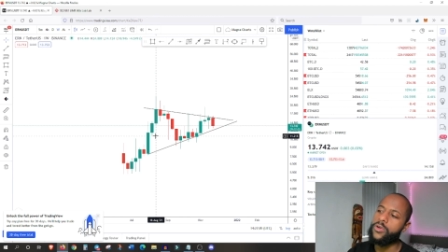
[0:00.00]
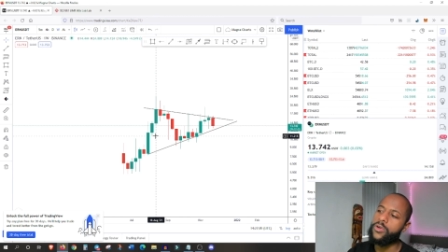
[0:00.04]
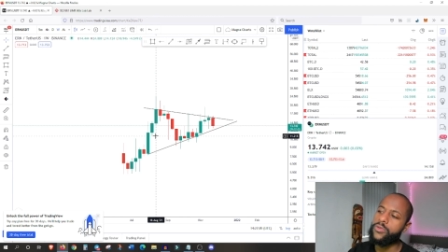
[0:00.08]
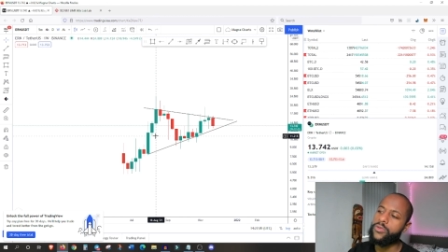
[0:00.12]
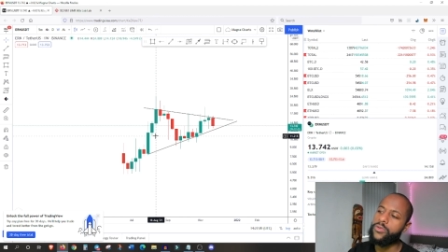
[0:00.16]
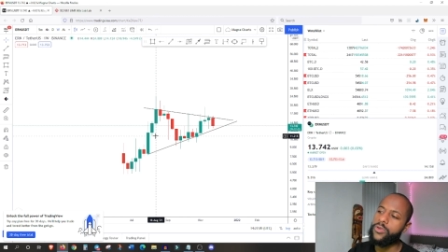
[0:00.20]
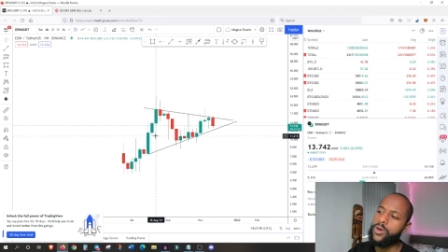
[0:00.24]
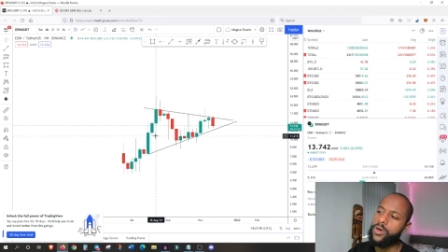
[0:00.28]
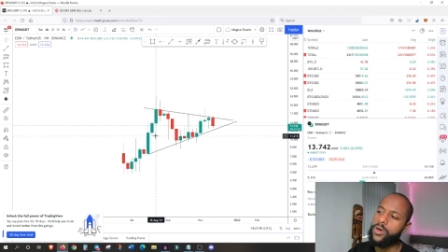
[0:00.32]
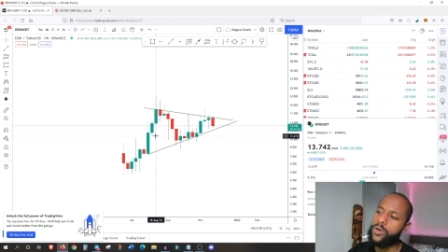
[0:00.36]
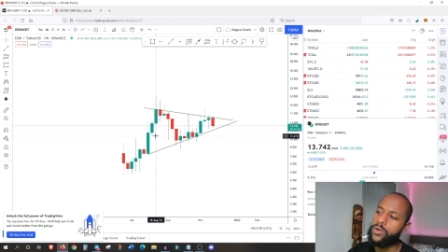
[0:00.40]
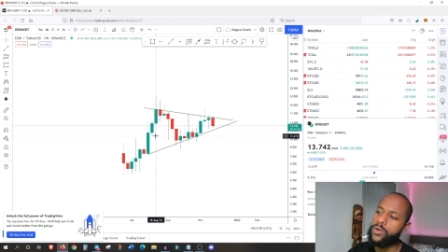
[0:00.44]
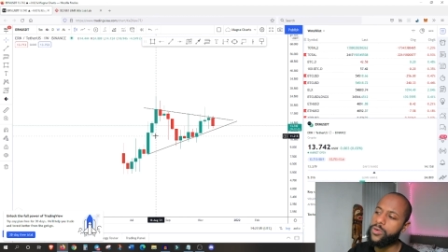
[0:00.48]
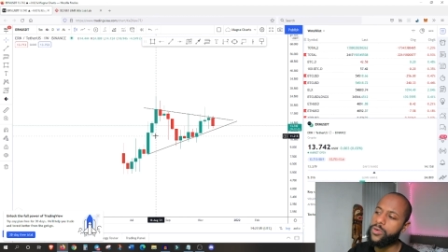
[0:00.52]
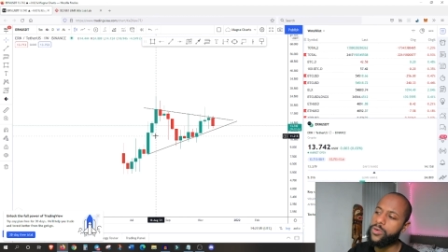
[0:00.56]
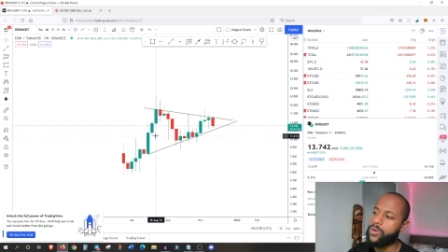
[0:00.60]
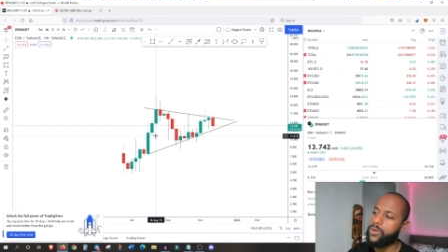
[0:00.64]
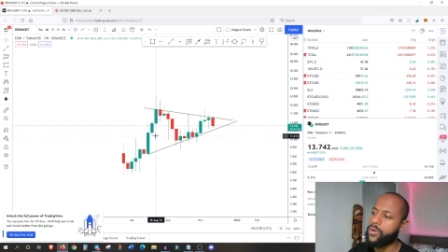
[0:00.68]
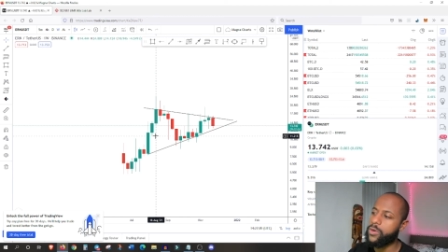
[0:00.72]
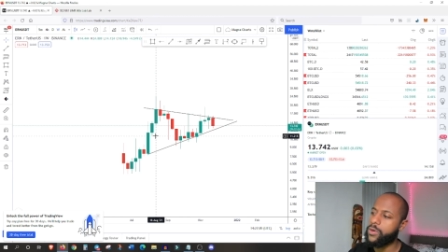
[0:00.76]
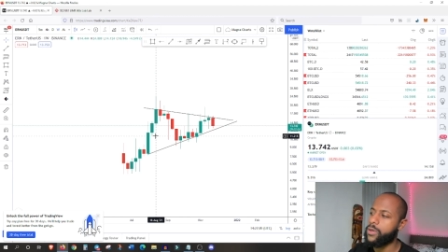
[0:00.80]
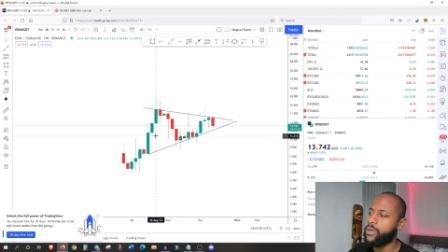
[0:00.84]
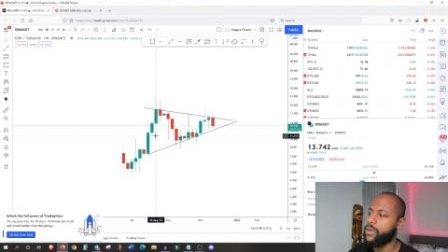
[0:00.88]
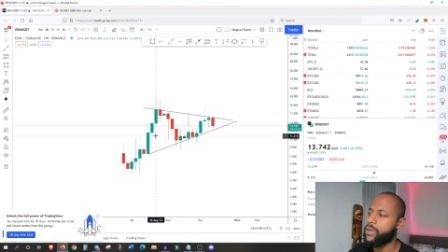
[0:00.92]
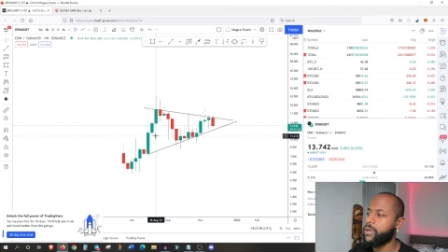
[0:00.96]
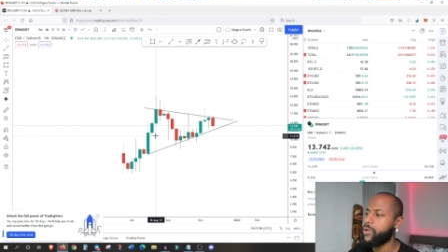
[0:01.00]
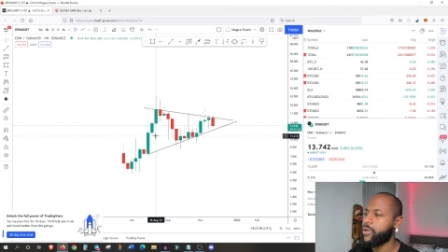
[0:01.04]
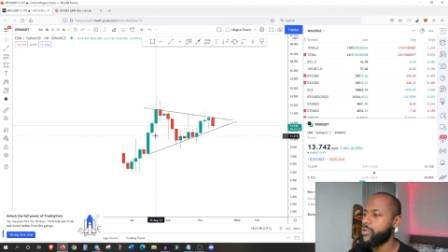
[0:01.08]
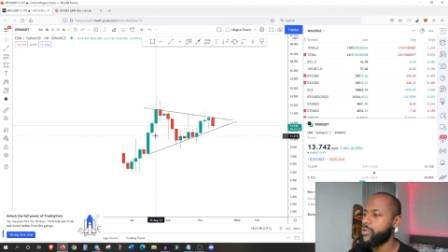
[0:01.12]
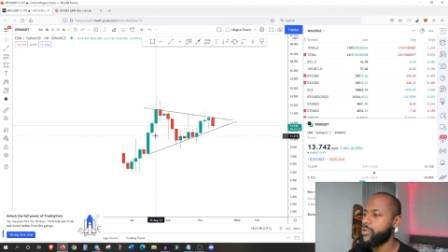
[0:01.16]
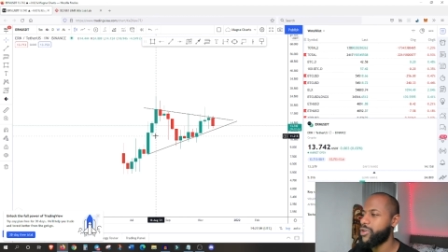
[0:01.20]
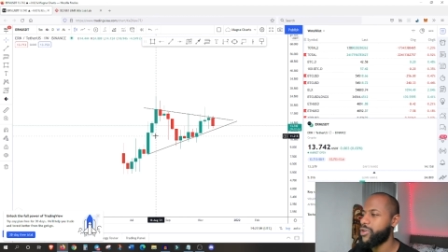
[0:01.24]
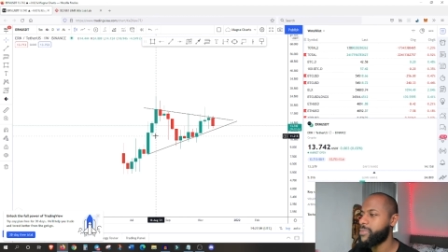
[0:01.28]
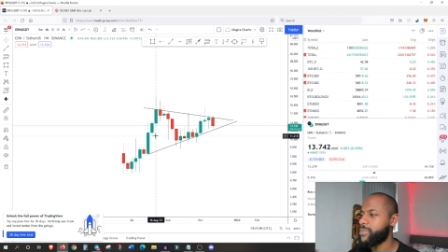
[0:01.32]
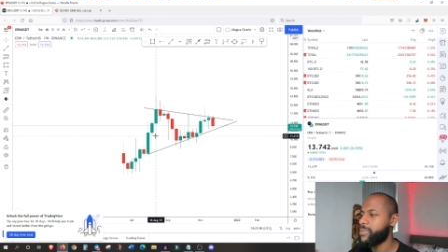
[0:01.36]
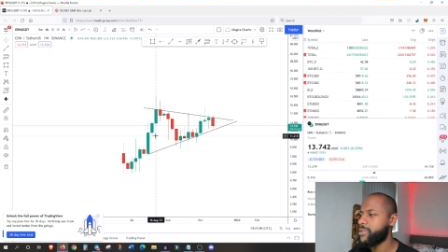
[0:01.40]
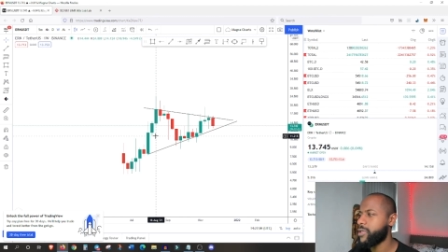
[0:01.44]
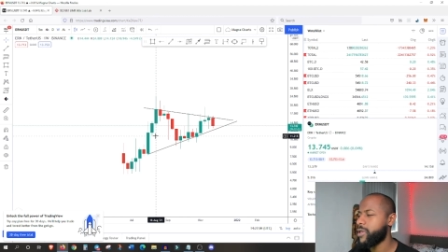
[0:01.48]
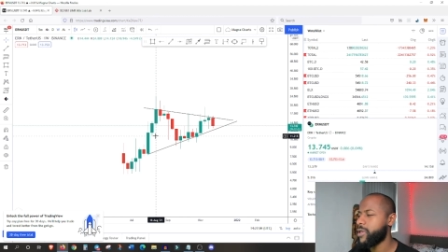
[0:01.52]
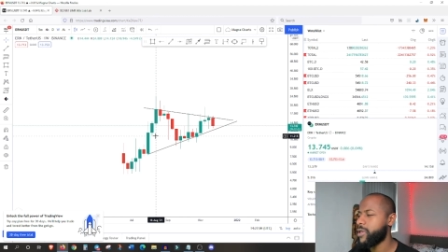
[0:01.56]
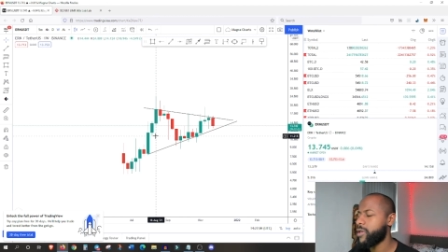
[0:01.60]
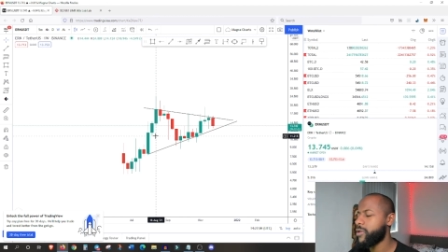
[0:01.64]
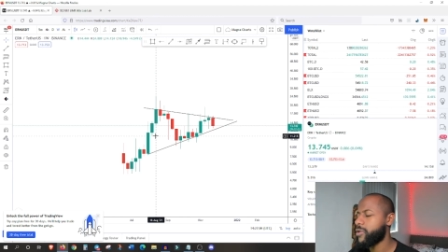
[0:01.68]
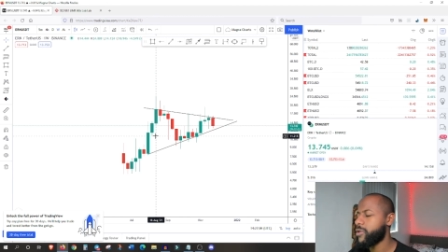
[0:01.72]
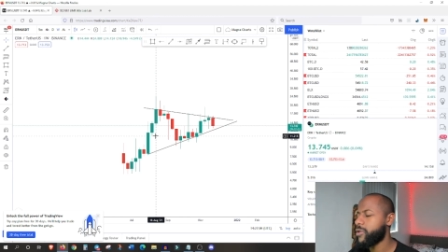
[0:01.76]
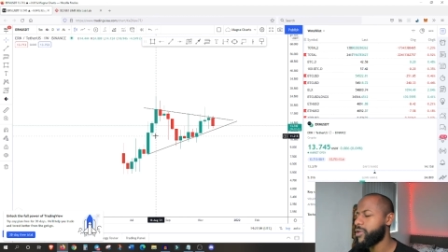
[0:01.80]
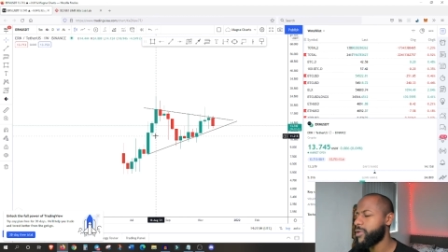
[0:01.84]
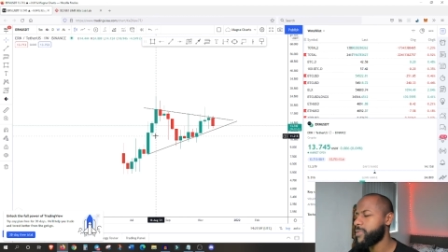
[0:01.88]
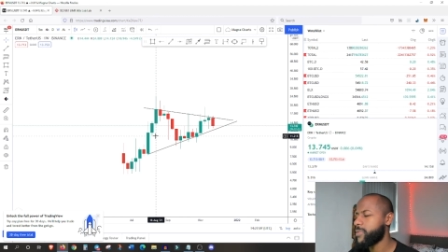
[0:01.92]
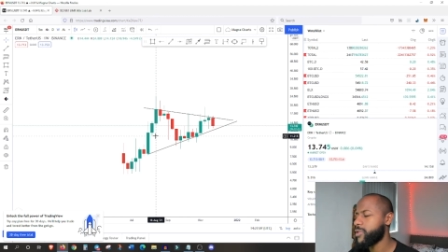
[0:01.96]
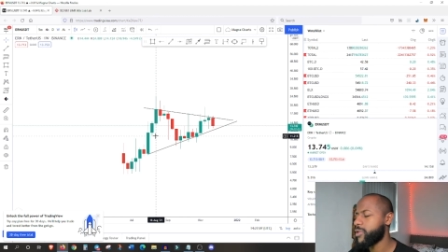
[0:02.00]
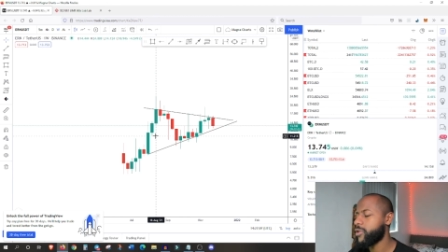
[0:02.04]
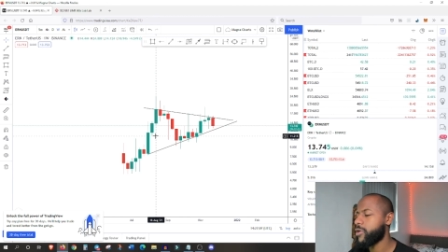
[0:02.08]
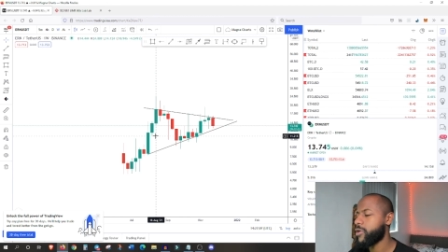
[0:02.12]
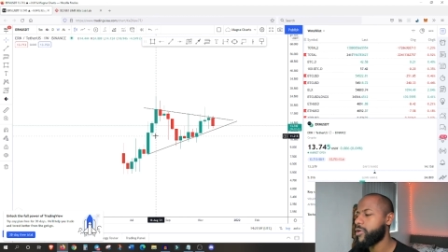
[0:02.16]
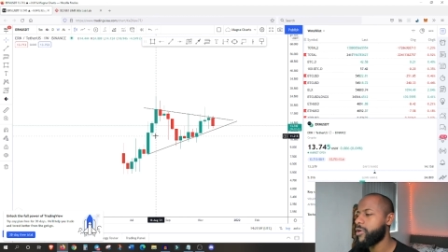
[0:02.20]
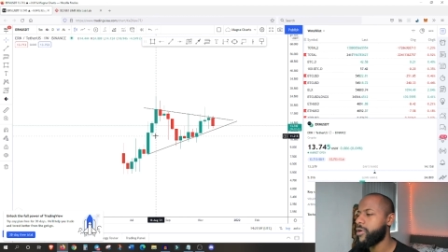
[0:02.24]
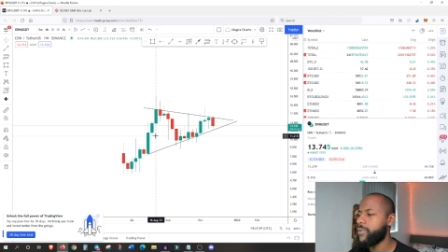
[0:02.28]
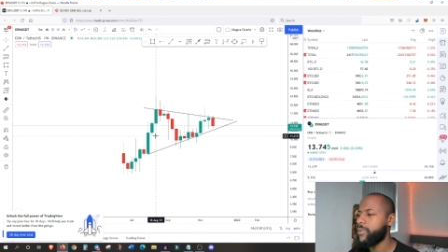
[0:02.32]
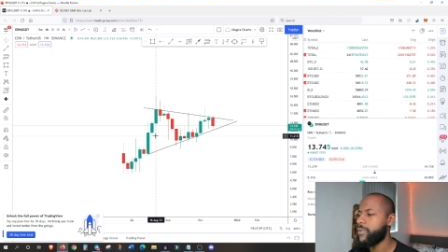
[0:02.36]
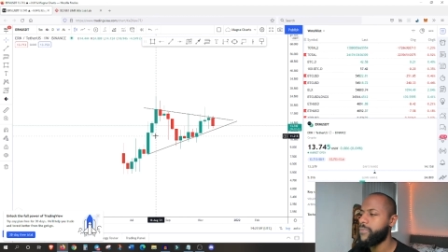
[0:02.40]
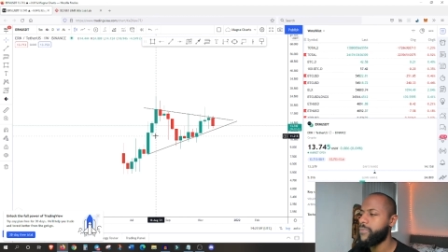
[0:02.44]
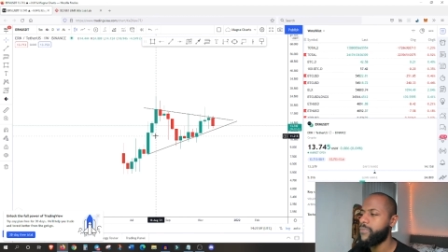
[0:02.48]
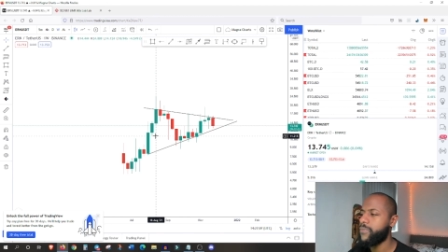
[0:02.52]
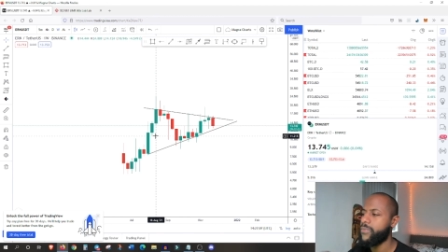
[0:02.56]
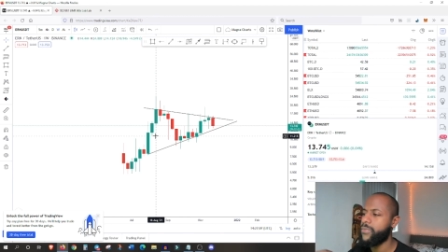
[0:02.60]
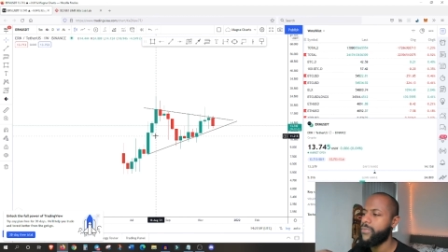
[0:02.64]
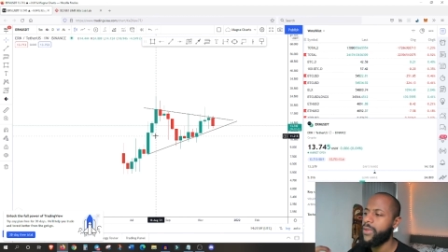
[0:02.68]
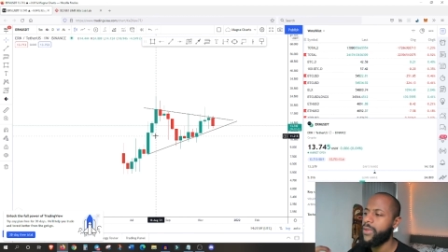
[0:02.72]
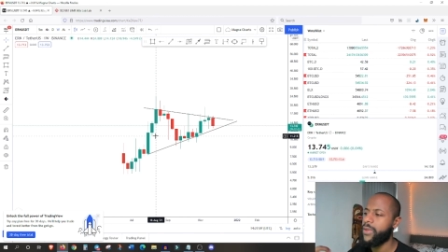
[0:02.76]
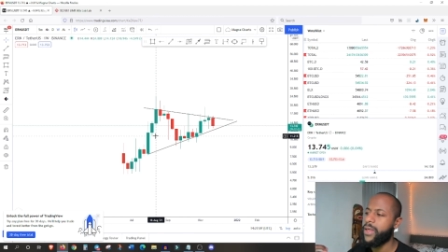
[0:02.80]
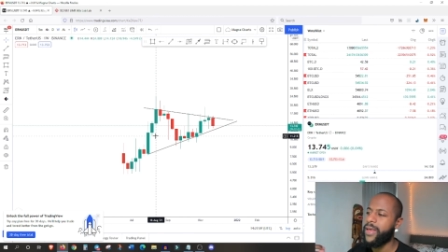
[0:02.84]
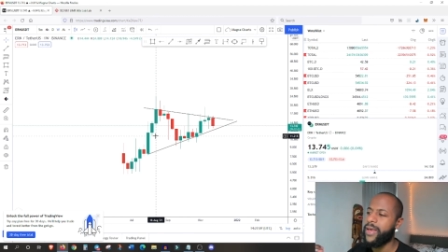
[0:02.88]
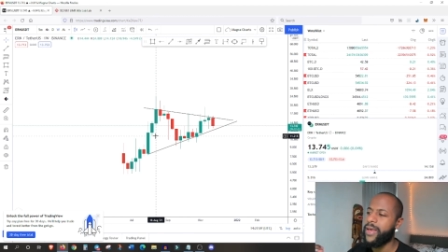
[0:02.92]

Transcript: Crow or crypto.com,